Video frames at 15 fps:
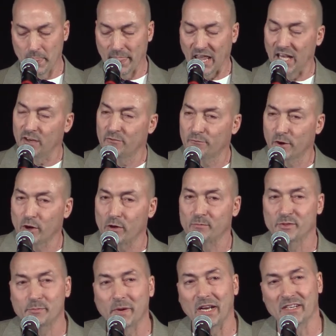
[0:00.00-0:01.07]
It
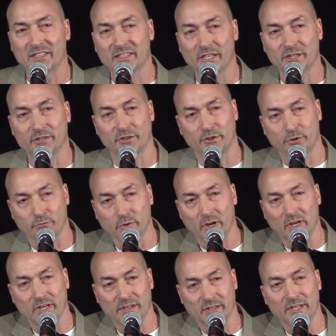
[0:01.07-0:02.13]
affirms my decision to
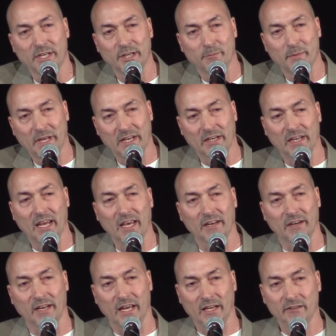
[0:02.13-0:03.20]
run as an independent
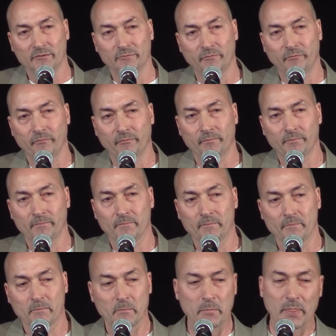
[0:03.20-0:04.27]
candidate.
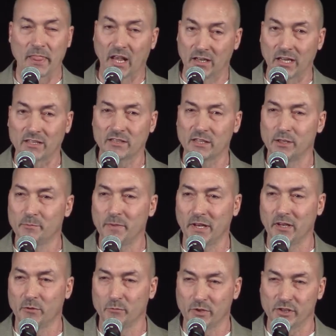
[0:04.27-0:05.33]
And that's
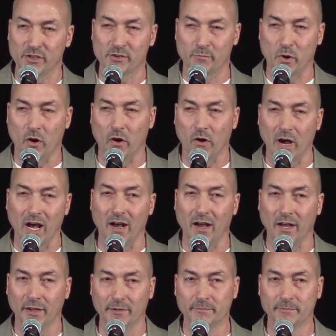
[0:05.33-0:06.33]
independent with a small I.